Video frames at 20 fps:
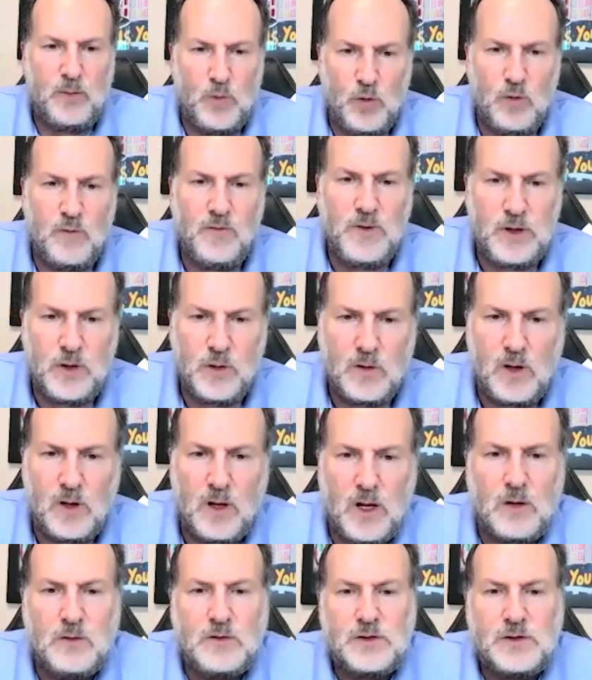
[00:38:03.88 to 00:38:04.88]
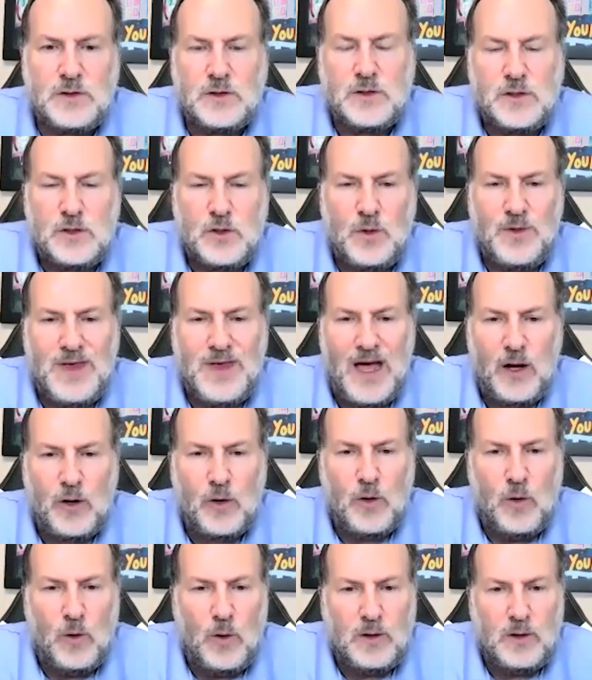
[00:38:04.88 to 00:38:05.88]
moving you closer to that
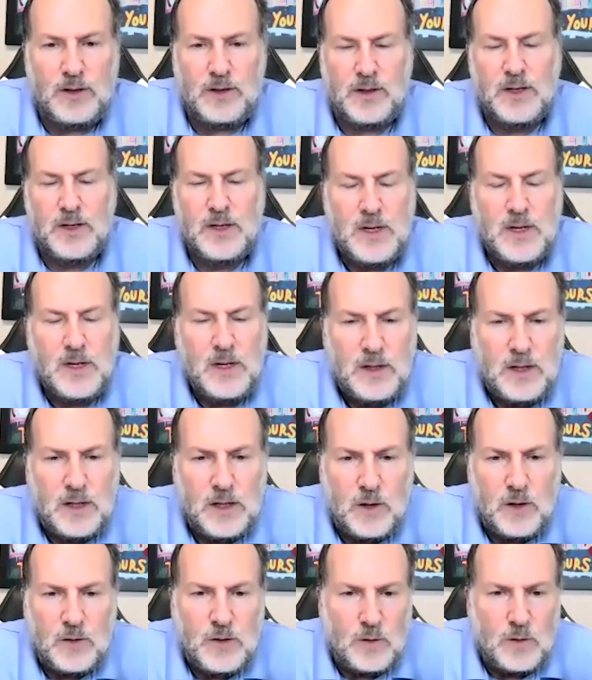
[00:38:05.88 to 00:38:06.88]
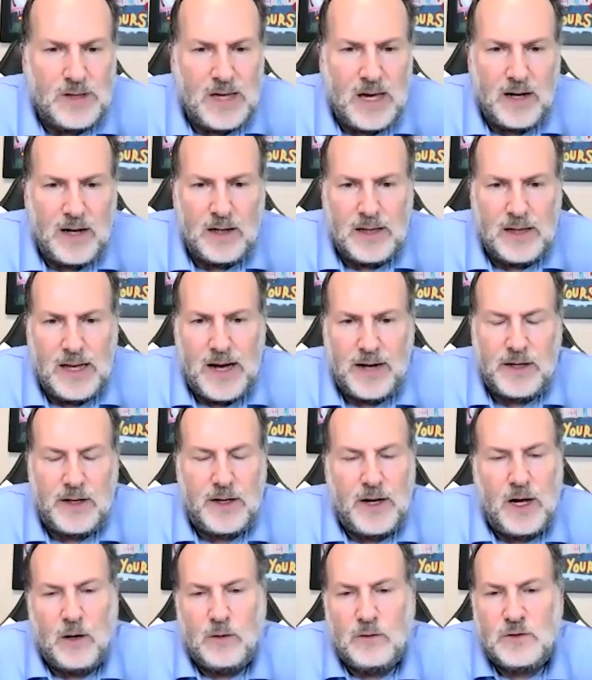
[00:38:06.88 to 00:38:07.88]
goal. And you know, you'll get a lot of
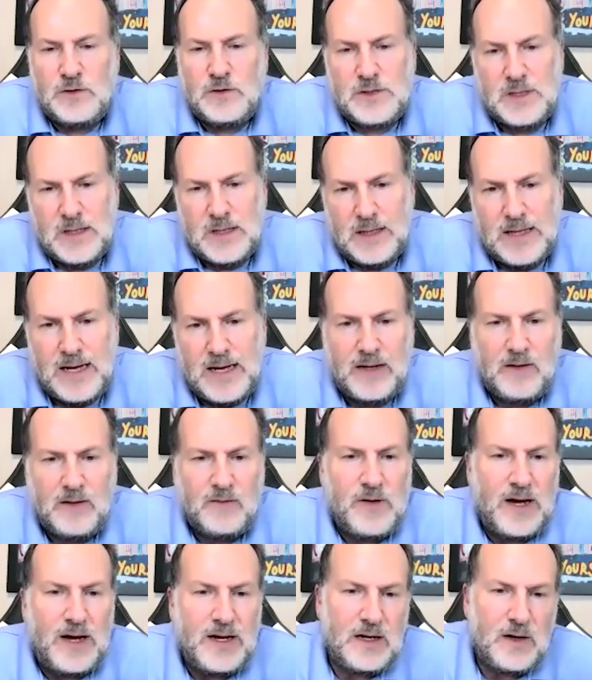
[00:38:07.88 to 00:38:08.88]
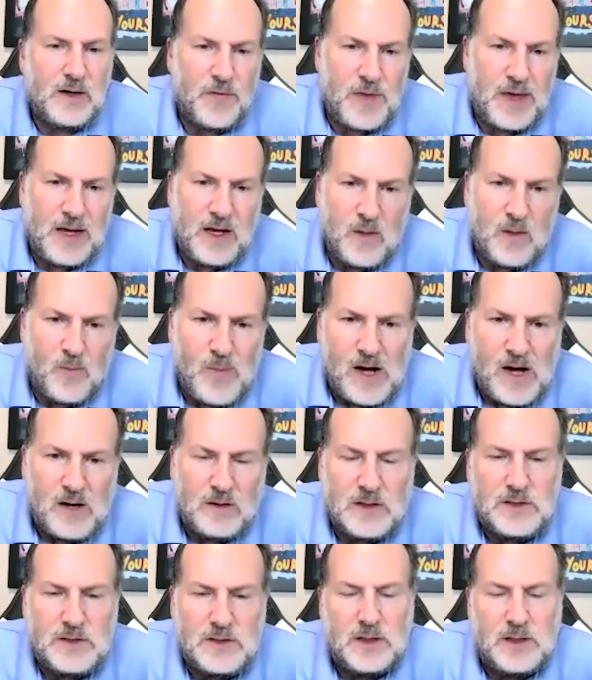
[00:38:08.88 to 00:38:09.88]
no's and a lot of I need to think
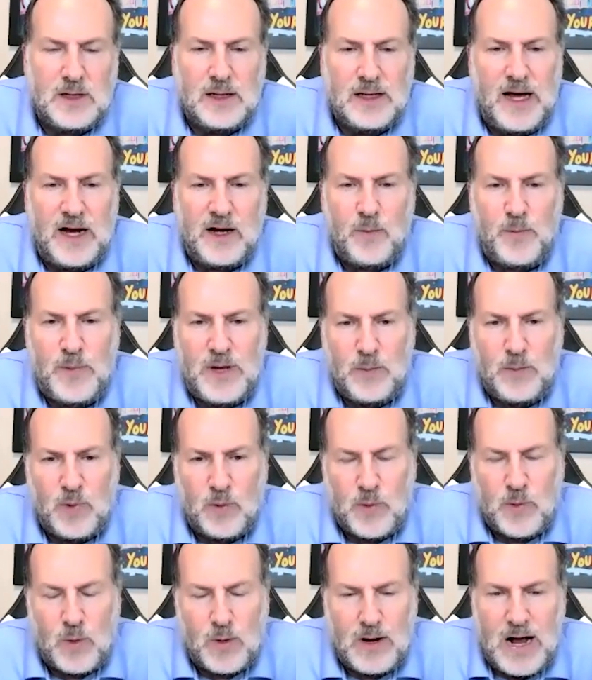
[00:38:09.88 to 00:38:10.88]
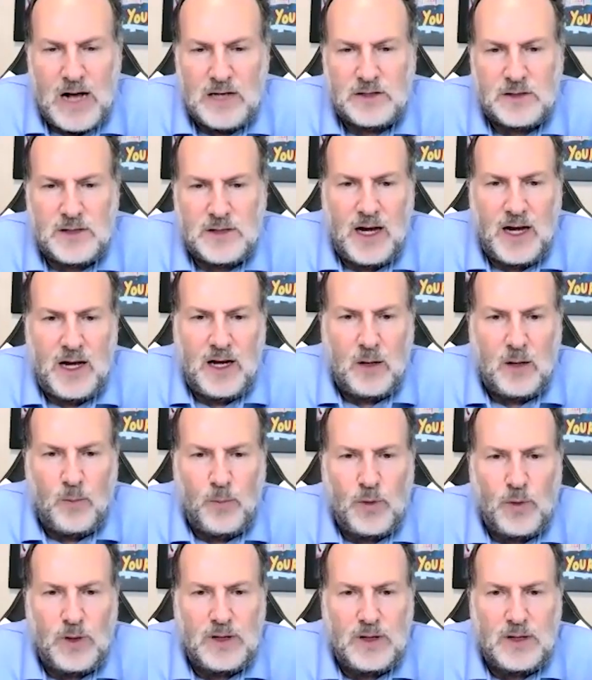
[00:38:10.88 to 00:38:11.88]
about it's and a lot of people procrastinating and
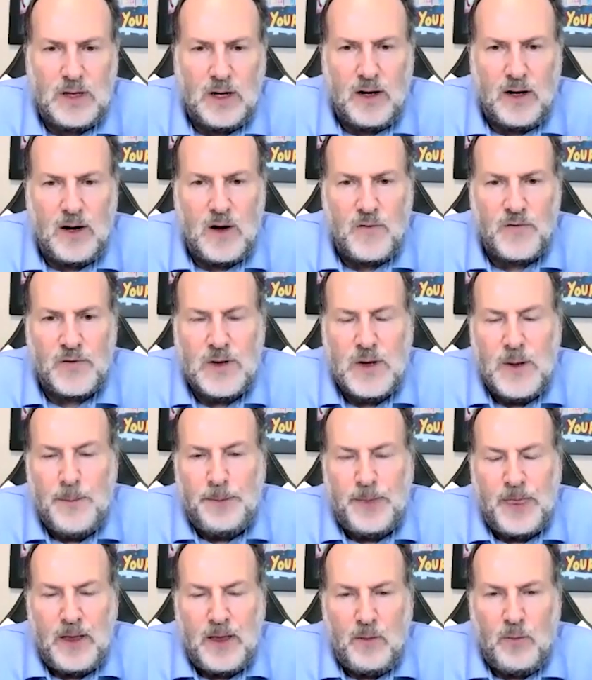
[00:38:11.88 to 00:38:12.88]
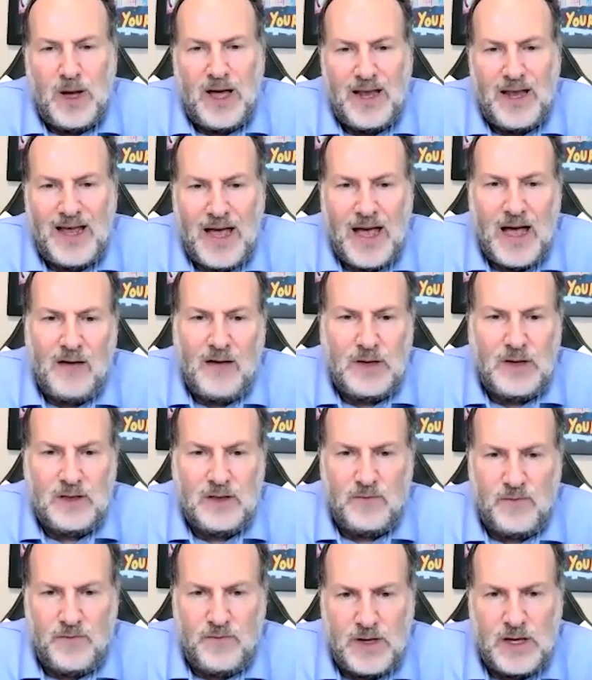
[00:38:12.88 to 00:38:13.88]
putting you off. But having
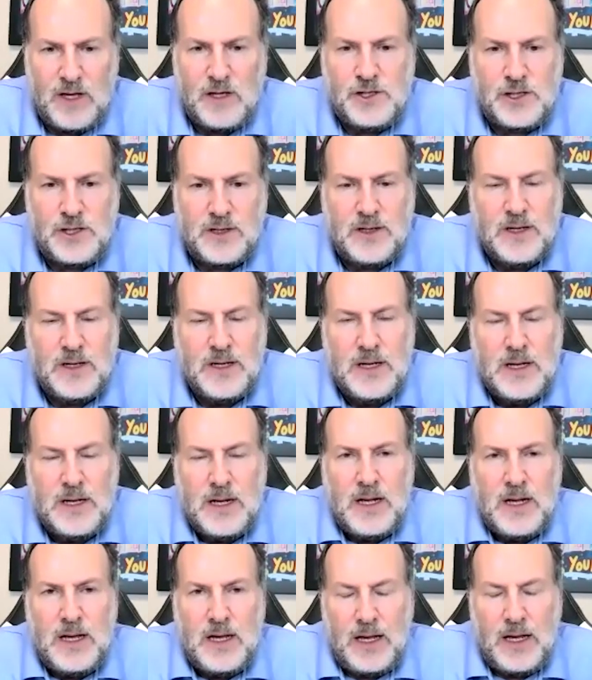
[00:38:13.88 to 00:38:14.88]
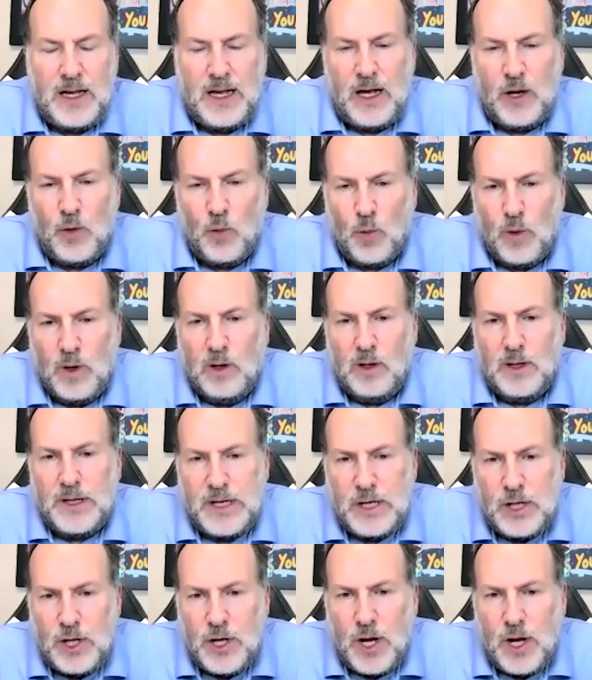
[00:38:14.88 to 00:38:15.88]
the vision and
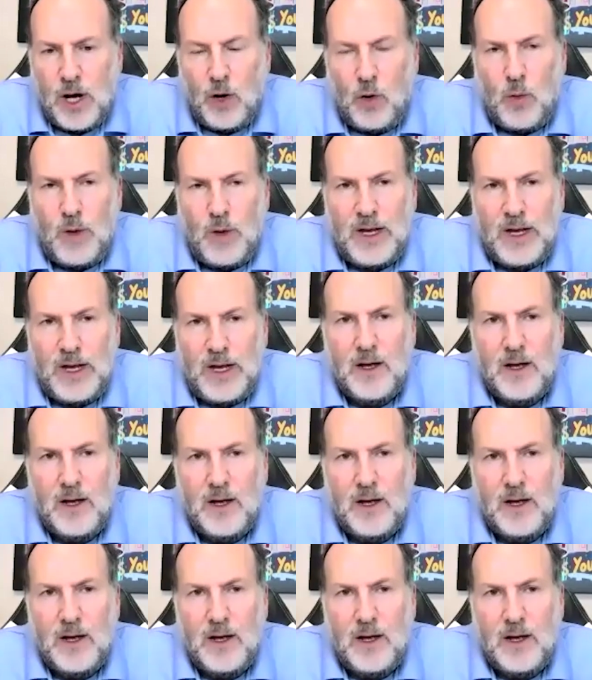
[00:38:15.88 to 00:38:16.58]
really knowing